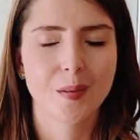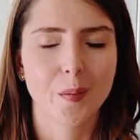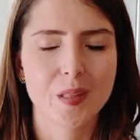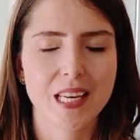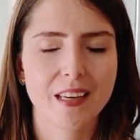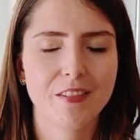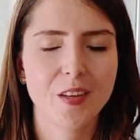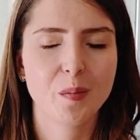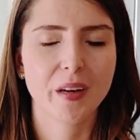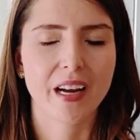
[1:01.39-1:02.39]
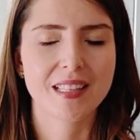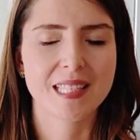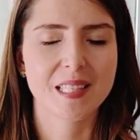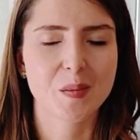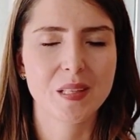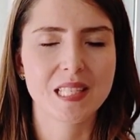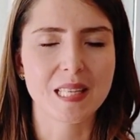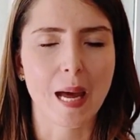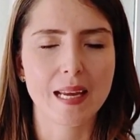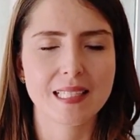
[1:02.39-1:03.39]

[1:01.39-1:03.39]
We'll take a few breaths as we slide